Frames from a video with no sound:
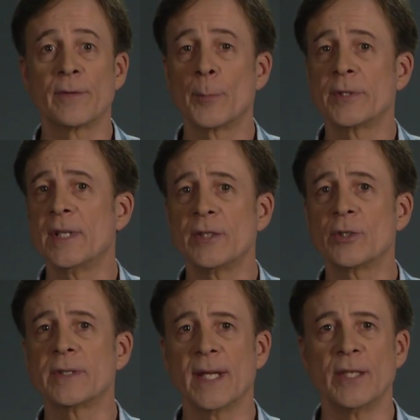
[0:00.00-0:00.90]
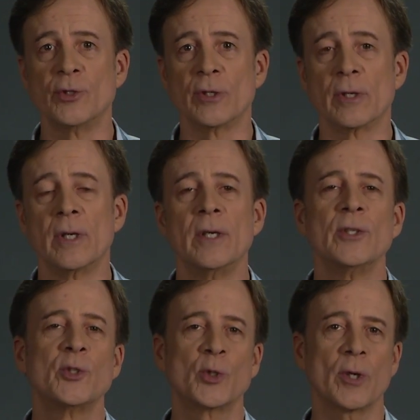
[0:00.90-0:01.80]
for potential danger.
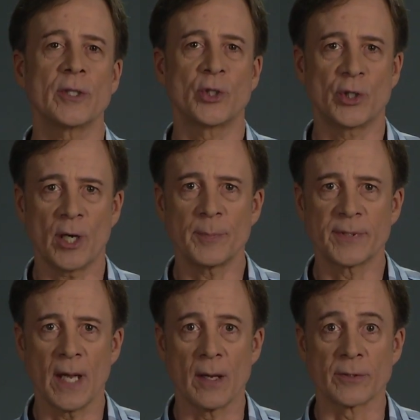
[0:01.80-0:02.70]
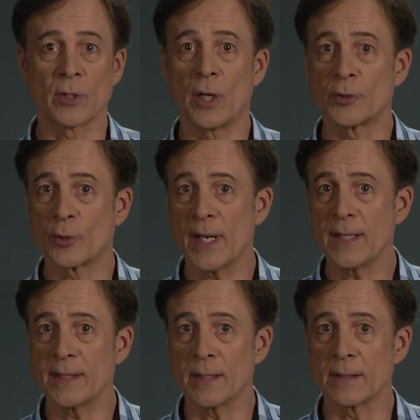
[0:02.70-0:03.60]
Short, sharp sounds called
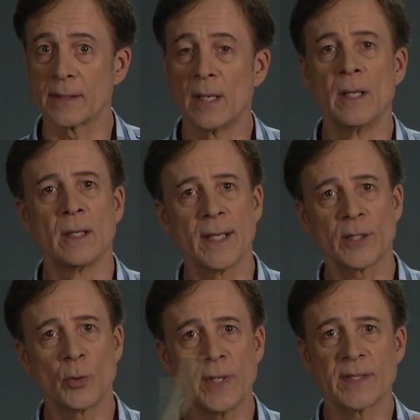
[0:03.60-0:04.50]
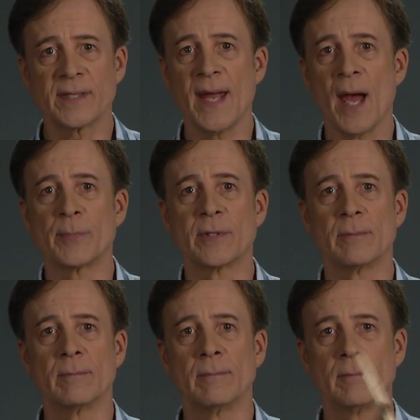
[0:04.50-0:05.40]
transients, like twig snaps,
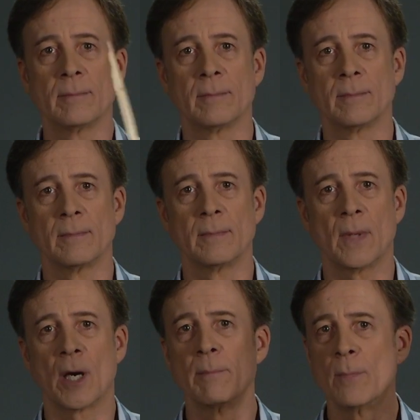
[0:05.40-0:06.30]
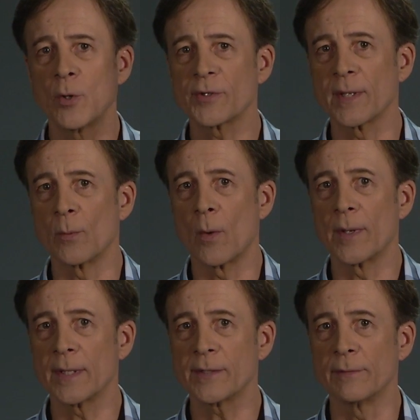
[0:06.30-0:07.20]
are mostly what
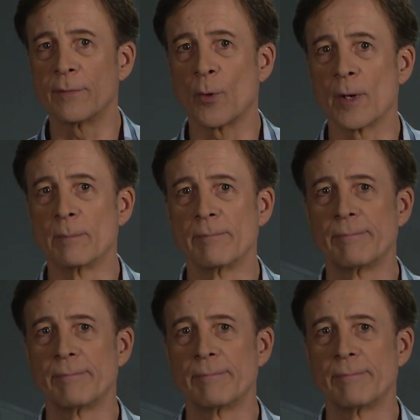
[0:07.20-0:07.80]
we listen for.